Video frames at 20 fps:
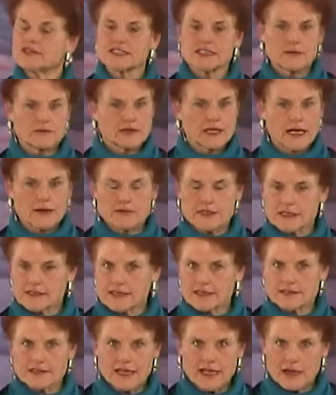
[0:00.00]
Sometimes it
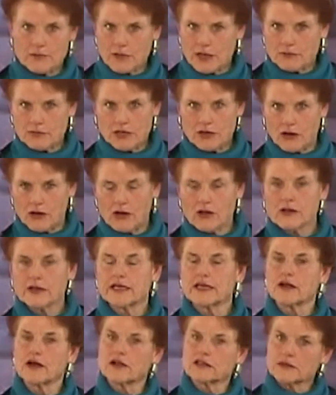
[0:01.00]
doesn't come up at all.
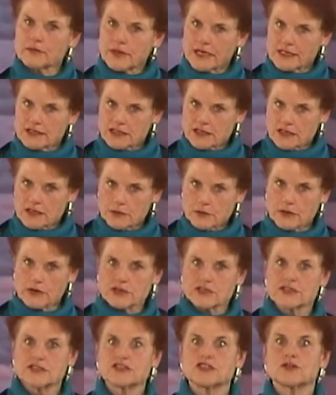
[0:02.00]
It all depends on the
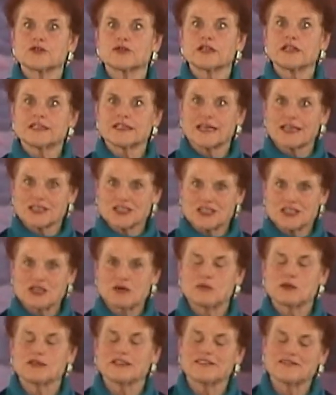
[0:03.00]
person's orientation, their
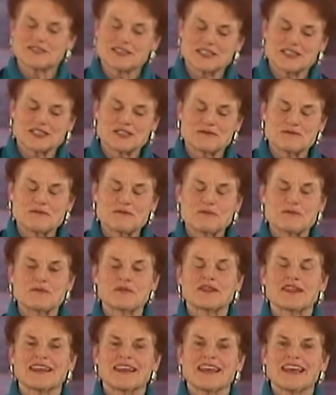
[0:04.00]
belief system.
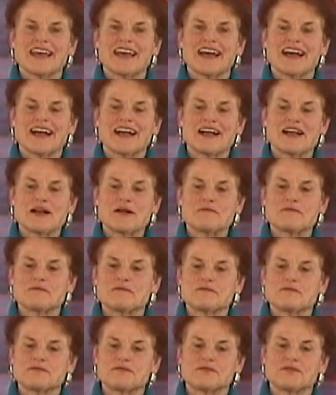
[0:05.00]

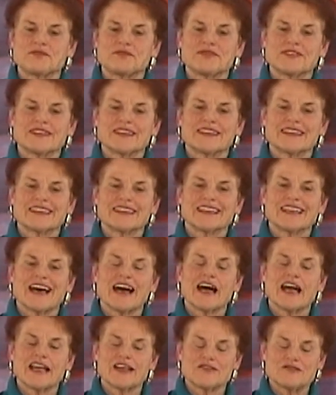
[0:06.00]
Um,
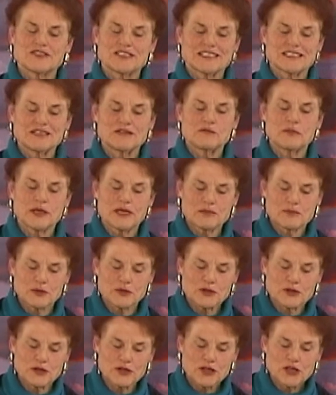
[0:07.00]
I have seen
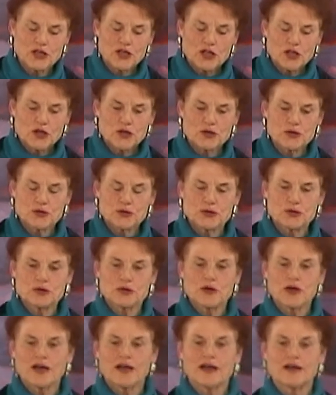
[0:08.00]
people
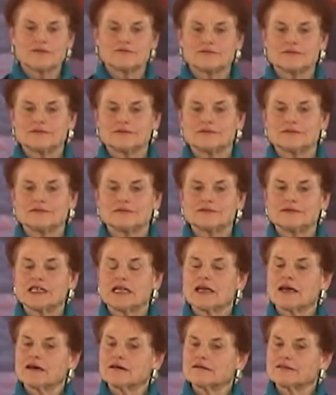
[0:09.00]
who, um,
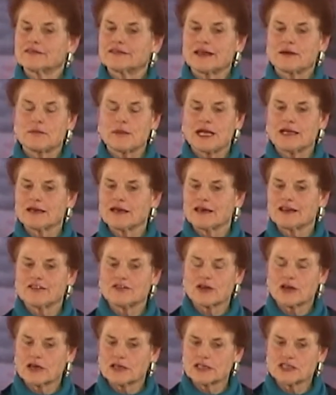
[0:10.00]
you know, they may not
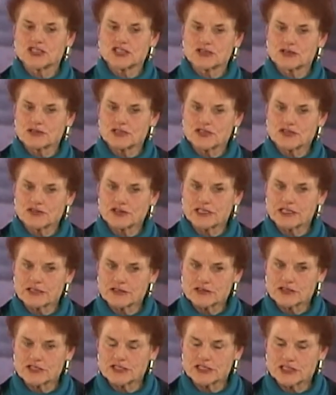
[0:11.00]
have gone to church for
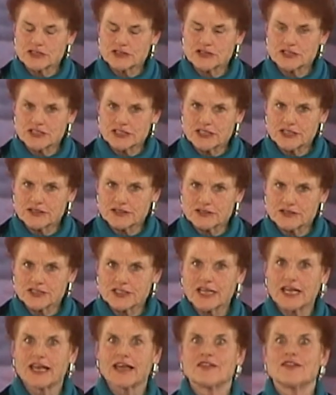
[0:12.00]
years and years and years,
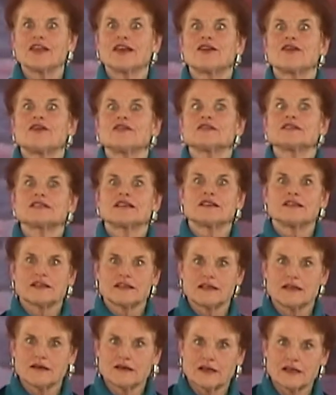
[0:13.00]
and then all of a
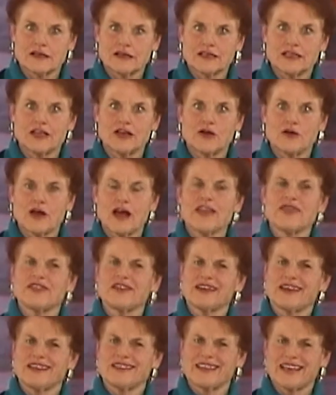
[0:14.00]
sudden, you know, I
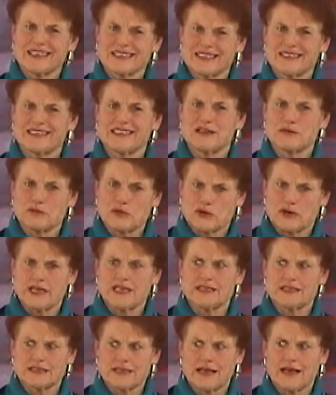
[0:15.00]
think I'd like to see a
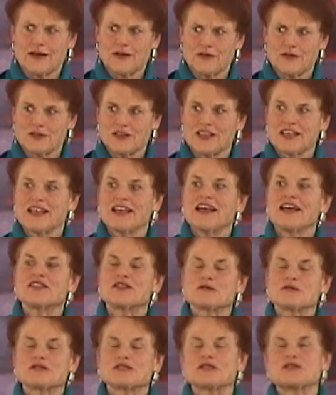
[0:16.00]
priest now.
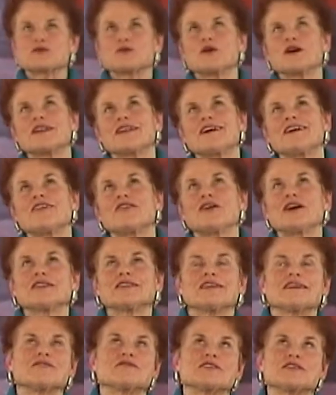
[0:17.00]
There was this one, oh, I
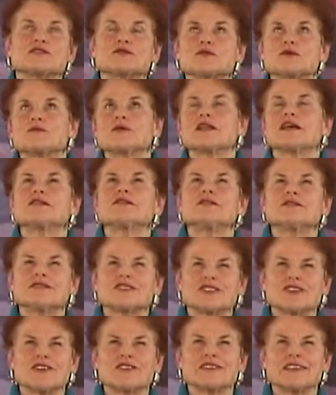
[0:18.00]
love this woman. I
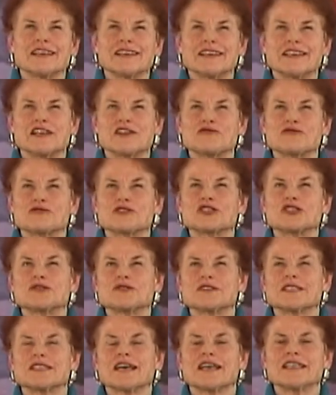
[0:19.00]
started taking care of her when she
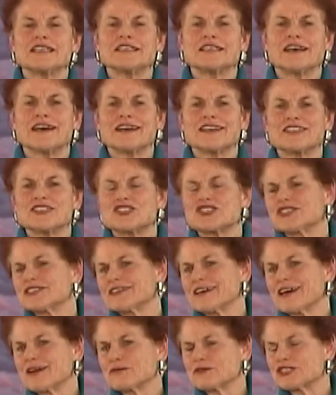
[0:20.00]
was 99, and she
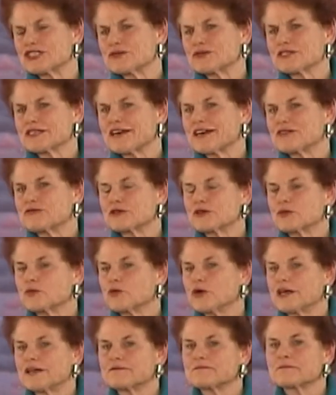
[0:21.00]
died when she was
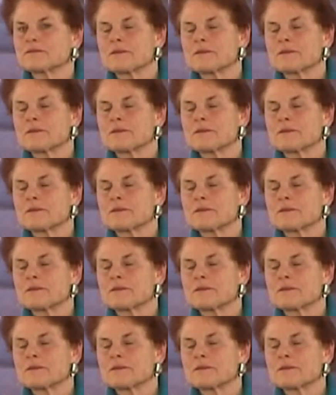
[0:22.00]
101.